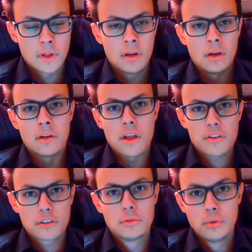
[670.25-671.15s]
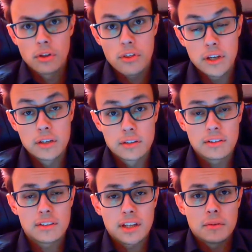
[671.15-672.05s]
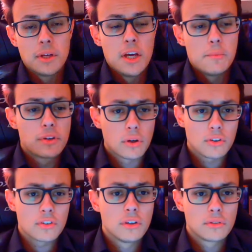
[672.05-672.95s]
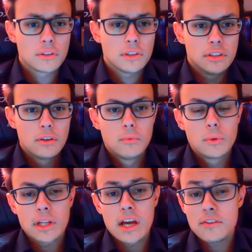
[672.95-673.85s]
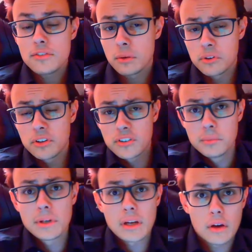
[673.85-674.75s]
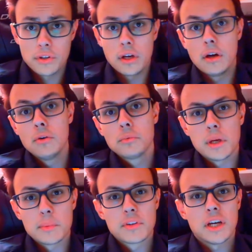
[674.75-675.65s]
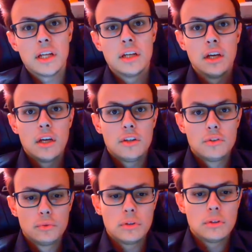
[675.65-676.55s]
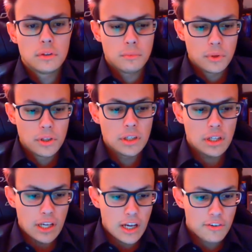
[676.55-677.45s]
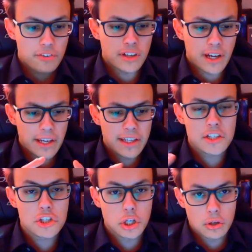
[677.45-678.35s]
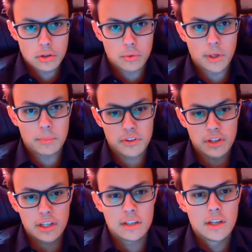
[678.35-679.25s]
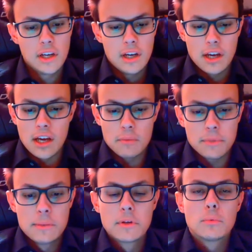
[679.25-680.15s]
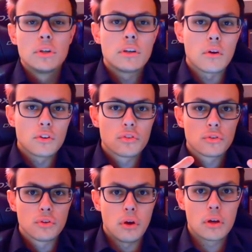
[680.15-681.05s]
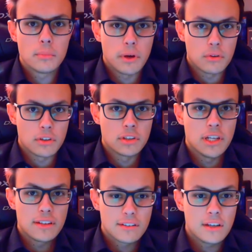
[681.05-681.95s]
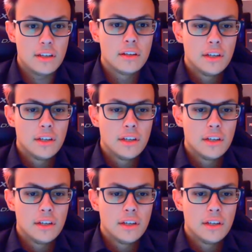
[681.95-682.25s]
Another cool thing is that because currently no one has something similar on their own website, you will have an eye catcher on your website and people will also talk about it. Let's say